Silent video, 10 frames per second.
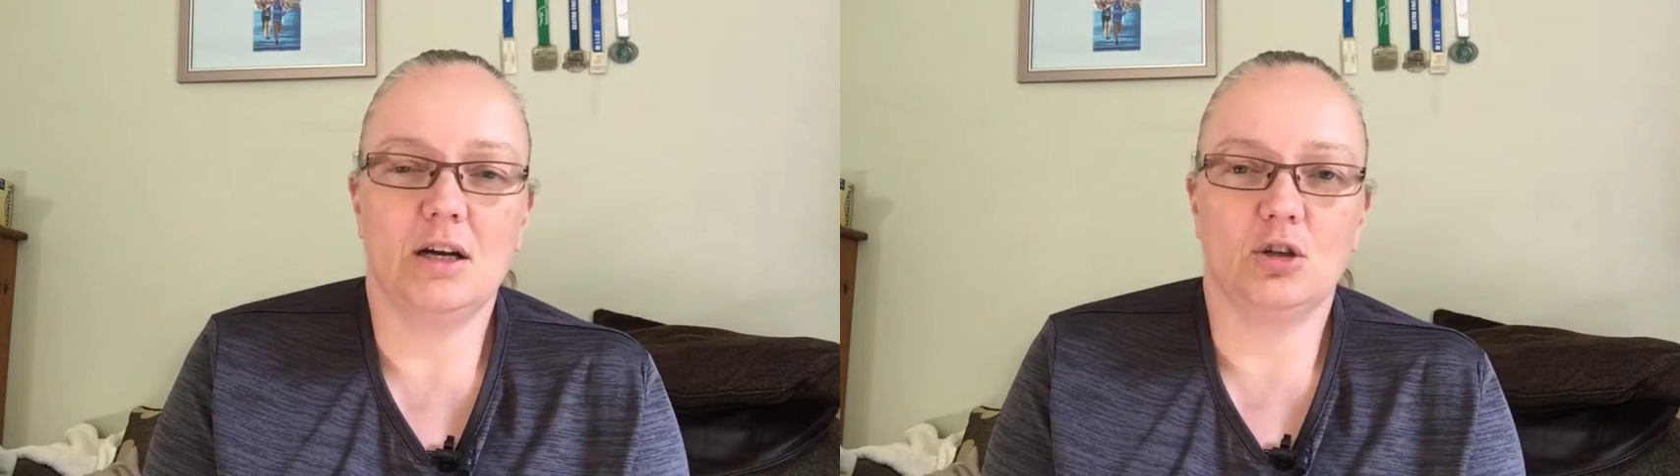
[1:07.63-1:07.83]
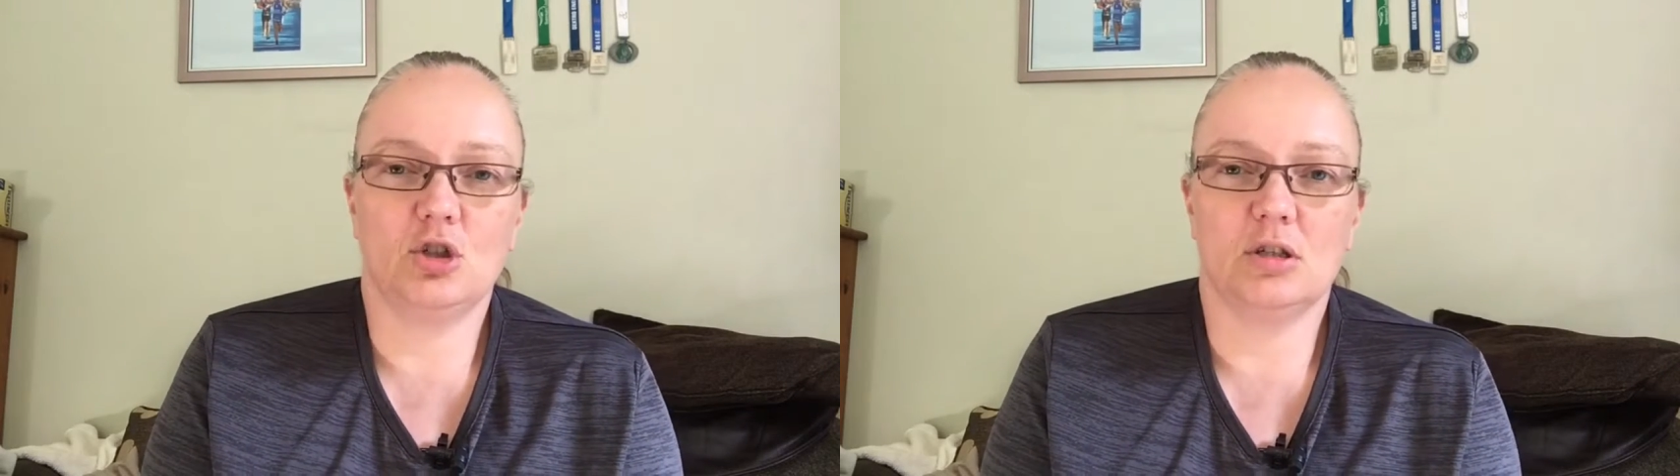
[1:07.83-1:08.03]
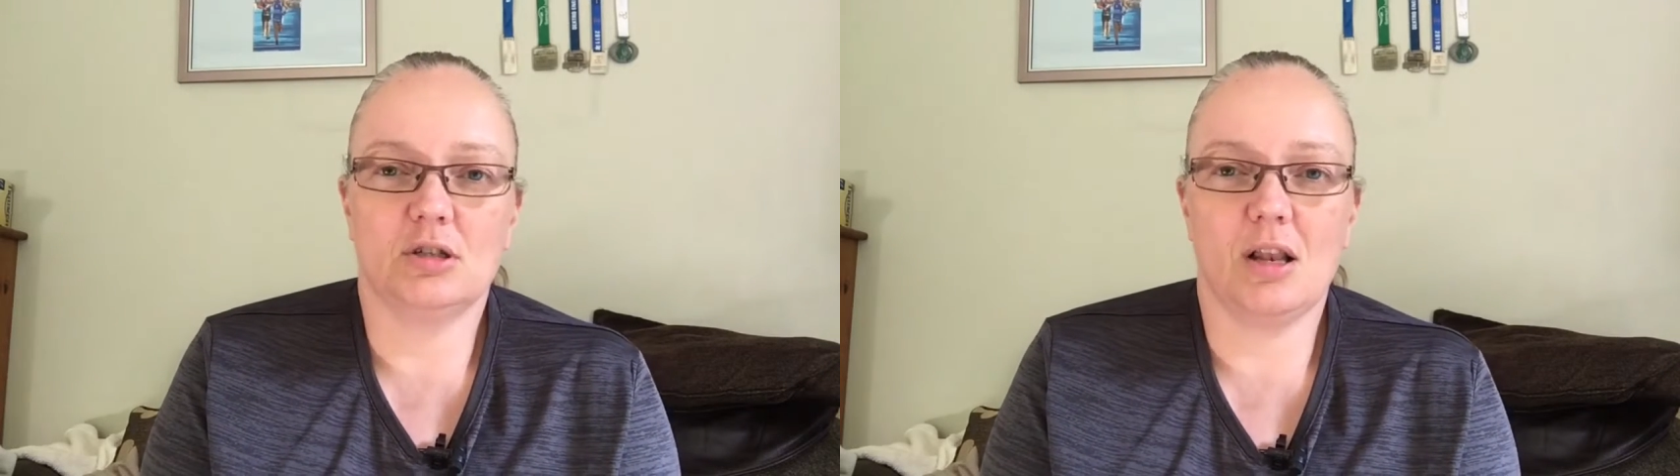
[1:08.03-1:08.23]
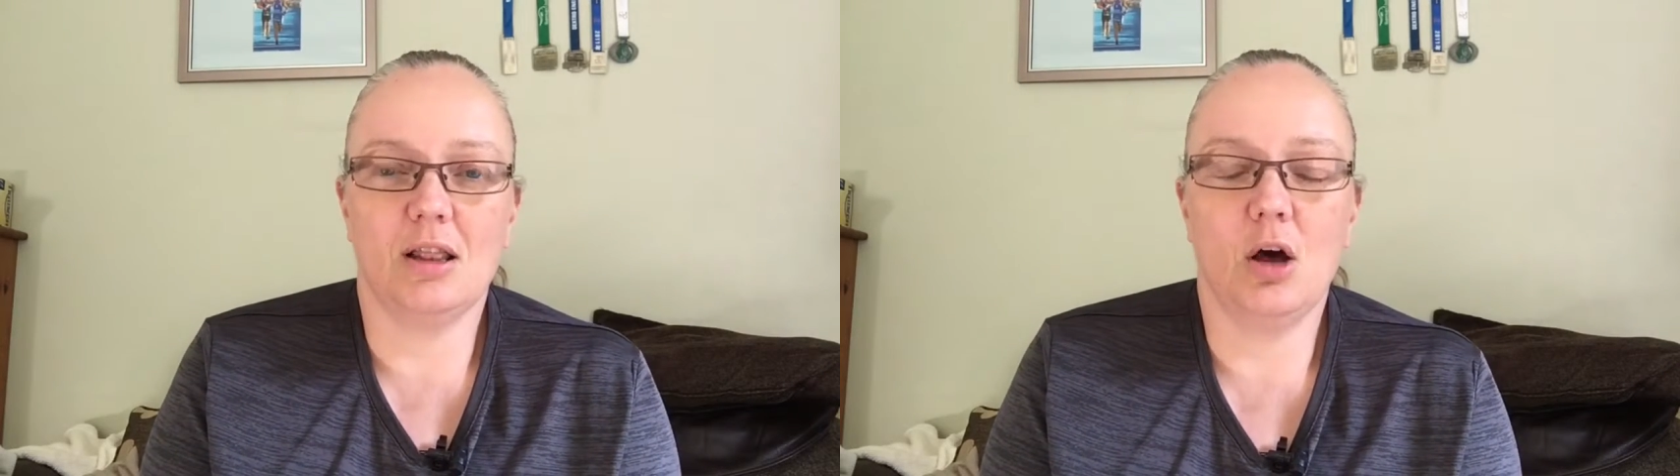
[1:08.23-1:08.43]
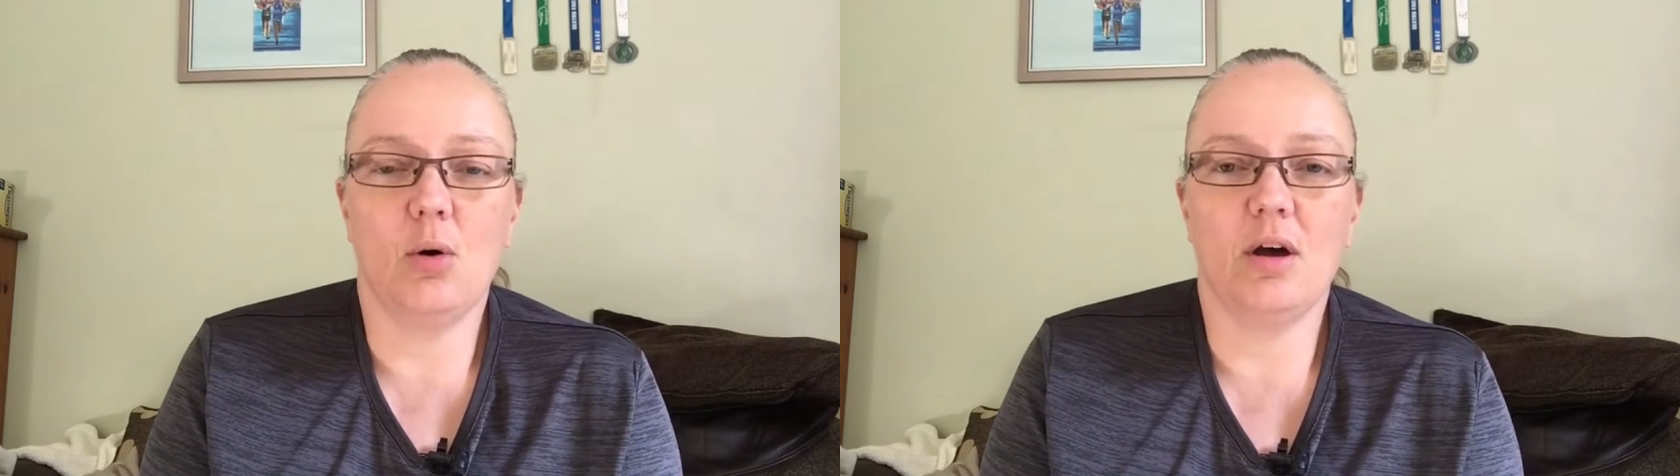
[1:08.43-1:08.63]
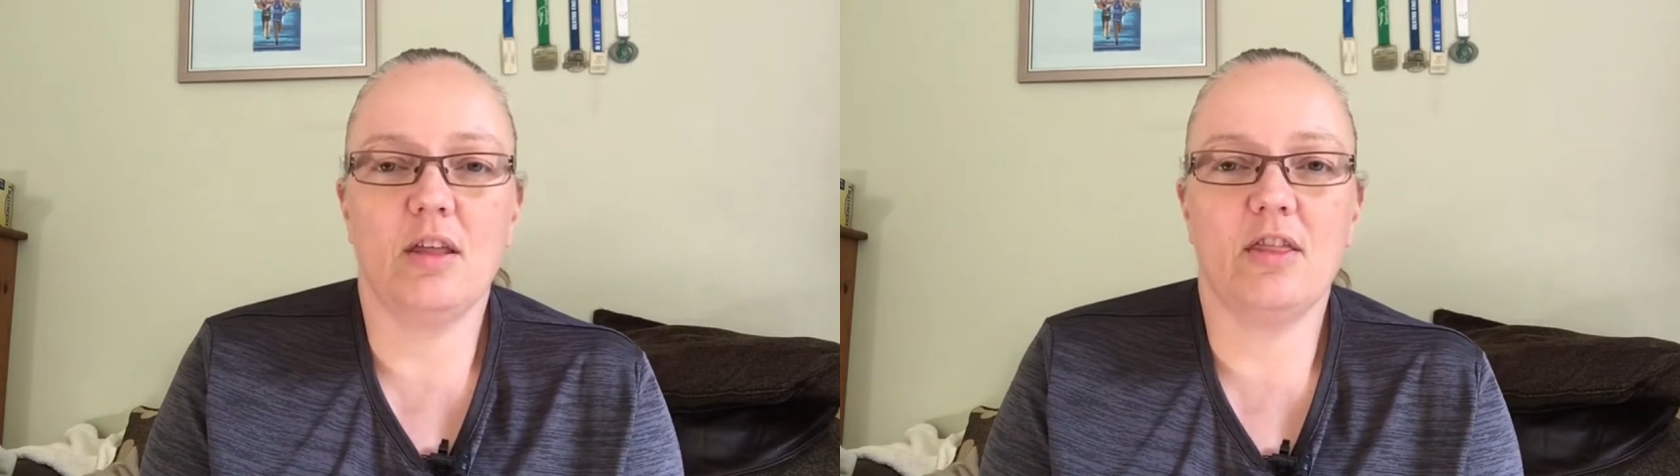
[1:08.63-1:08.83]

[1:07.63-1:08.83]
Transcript: notches lower